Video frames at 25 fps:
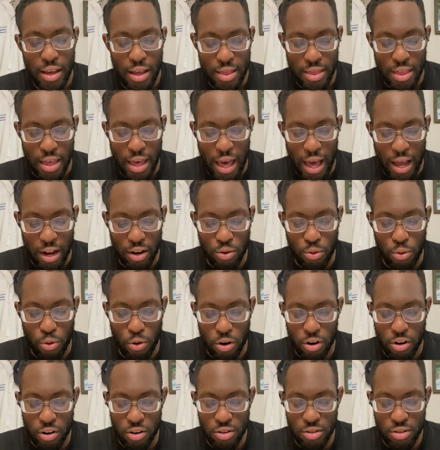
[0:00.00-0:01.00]
The
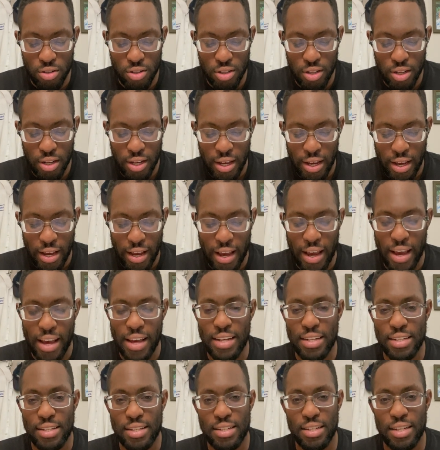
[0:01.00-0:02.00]
headquarters
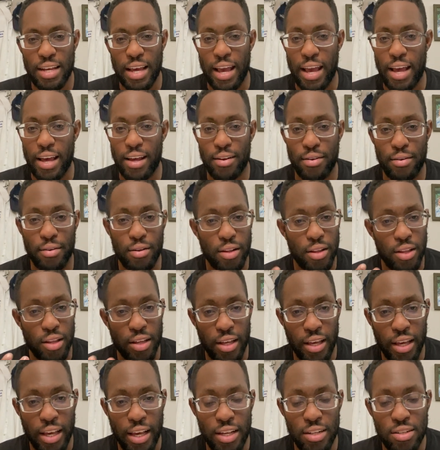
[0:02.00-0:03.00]
is in
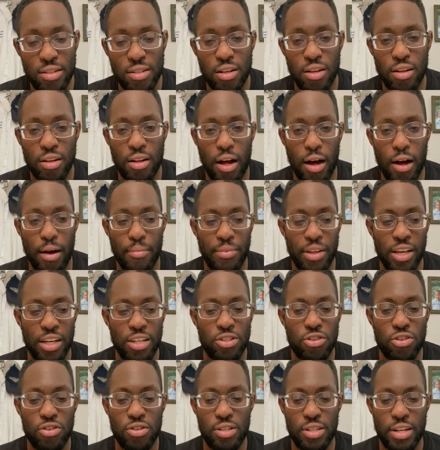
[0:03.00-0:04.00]
the
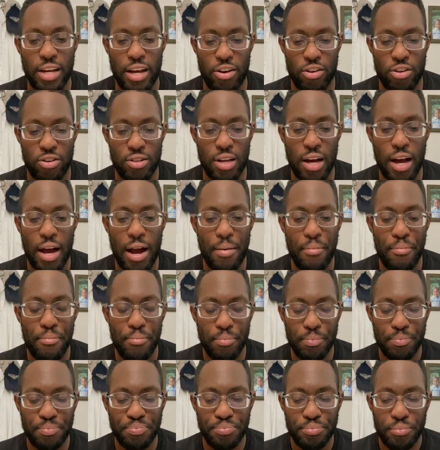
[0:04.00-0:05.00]
Eastern Standard Time.
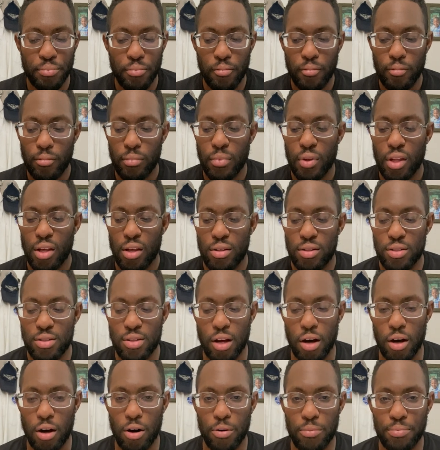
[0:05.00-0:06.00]

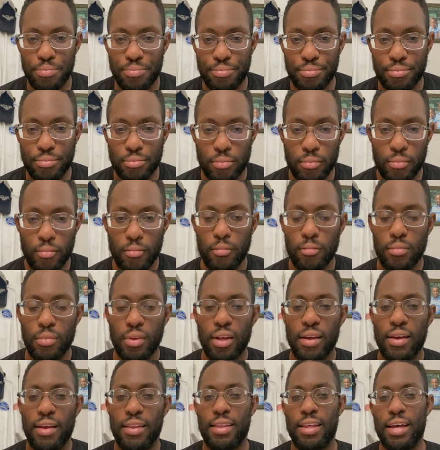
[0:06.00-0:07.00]
So
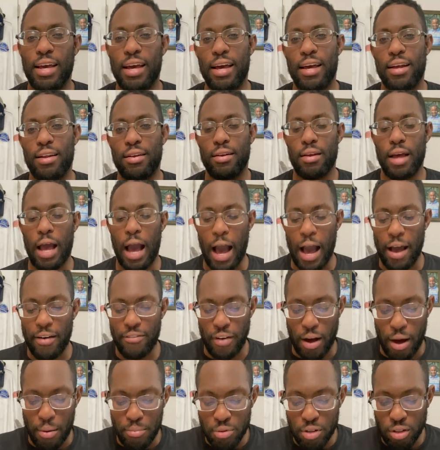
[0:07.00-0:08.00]
then
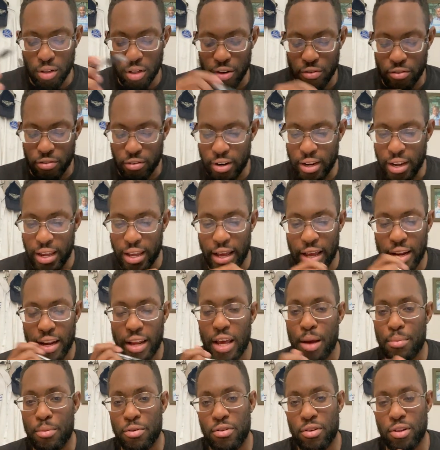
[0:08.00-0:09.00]
if I'm delivering in
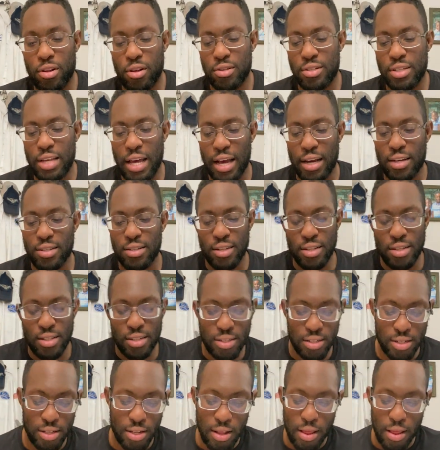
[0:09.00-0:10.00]
Amarillo,
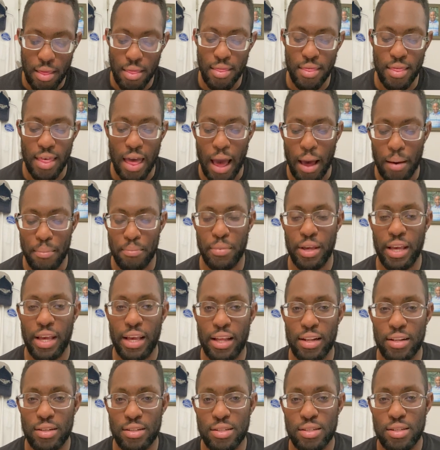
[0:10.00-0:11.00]
Texas, that
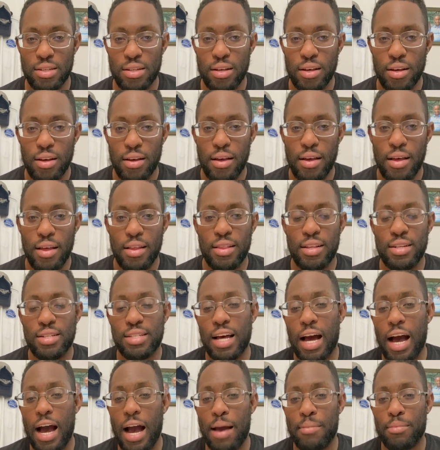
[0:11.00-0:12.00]
means the
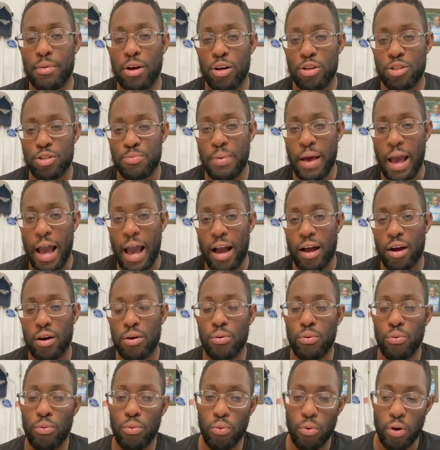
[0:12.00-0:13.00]
time goes back
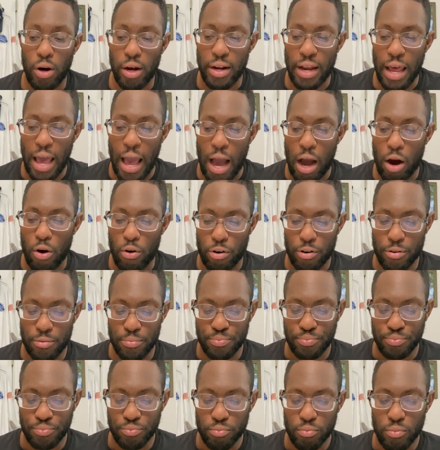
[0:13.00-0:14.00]
1 hour.
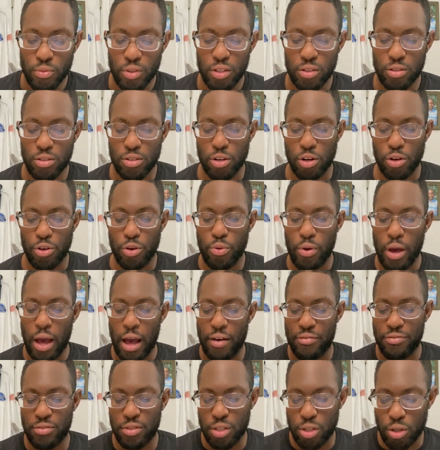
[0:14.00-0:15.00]
So you
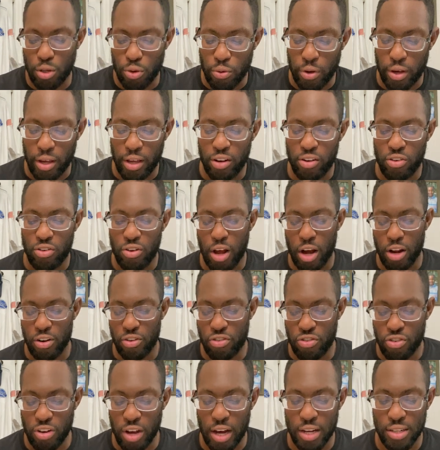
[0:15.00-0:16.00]
have to
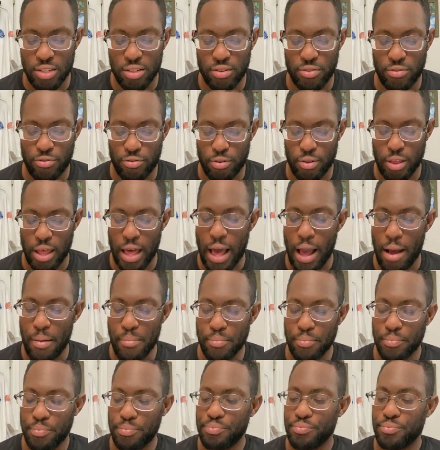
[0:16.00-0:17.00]
adjust for
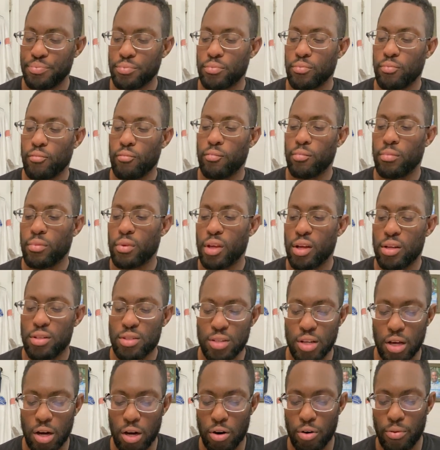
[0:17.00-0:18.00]
that.
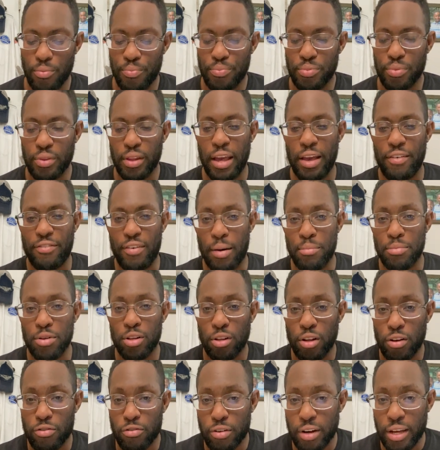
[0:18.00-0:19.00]
So if I'm
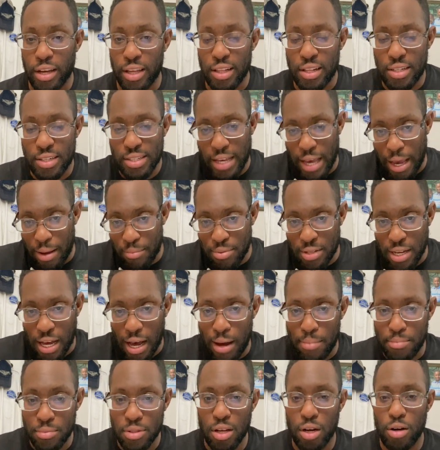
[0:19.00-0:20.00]
delivering in the same
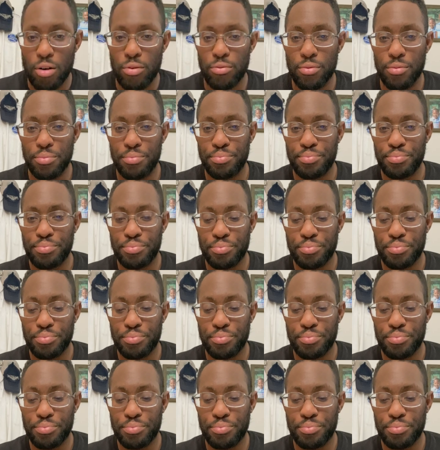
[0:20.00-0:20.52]
time zone,